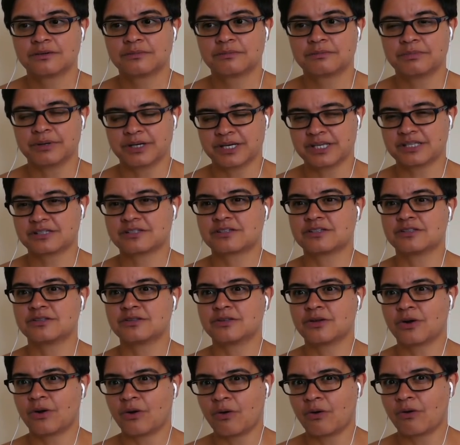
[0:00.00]
But it's
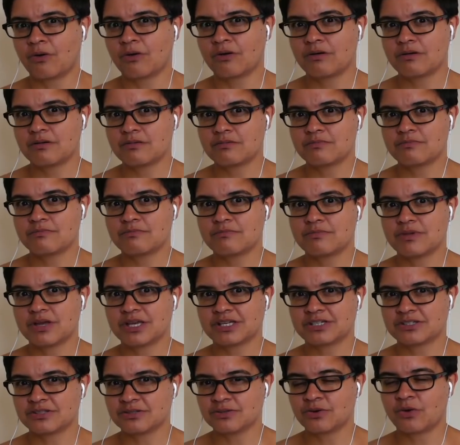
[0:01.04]
not
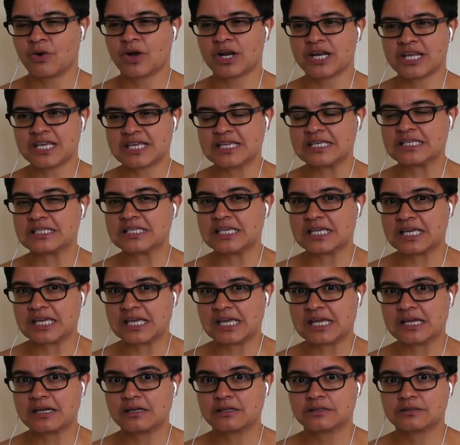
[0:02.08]
an
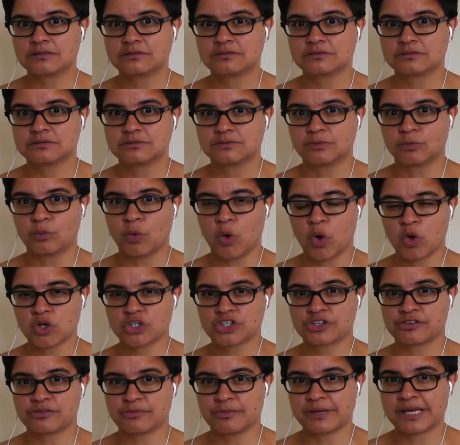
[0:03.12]
easy watch
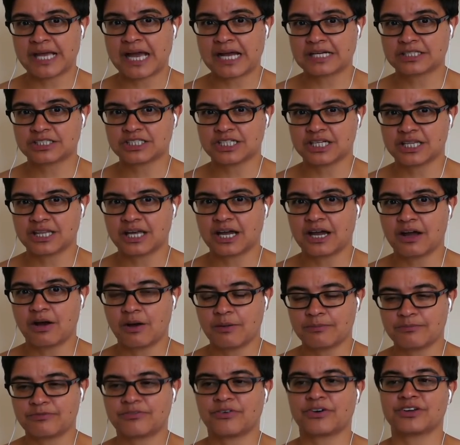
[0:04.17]
for me, actually, that
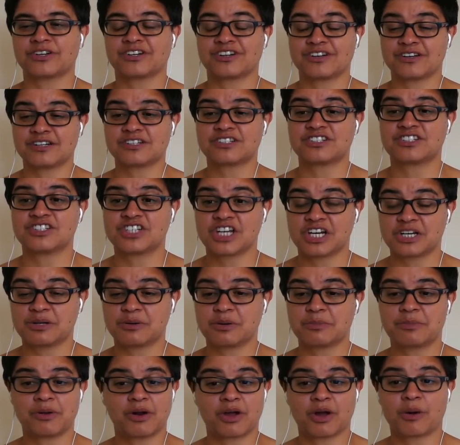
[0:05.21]
I'm finding it
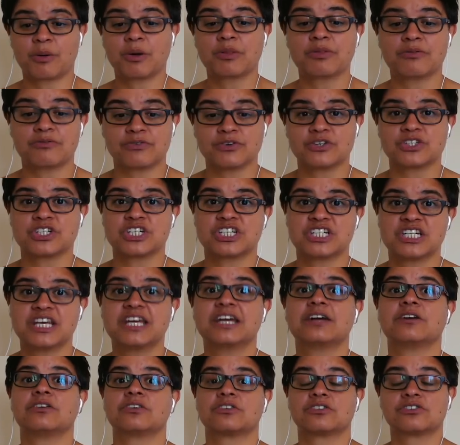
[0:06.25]
genuinely. But I'm on the verge of
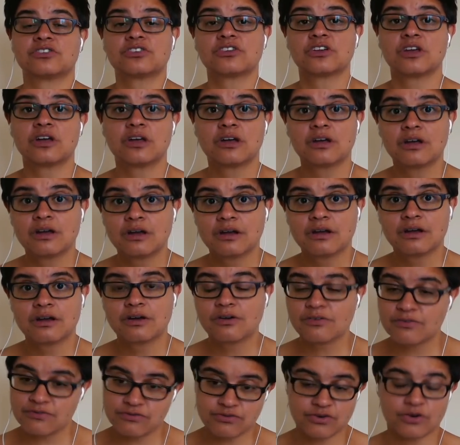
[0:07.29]
tears
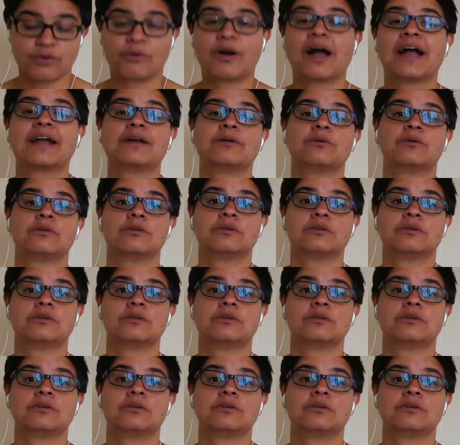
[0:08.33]
throughout.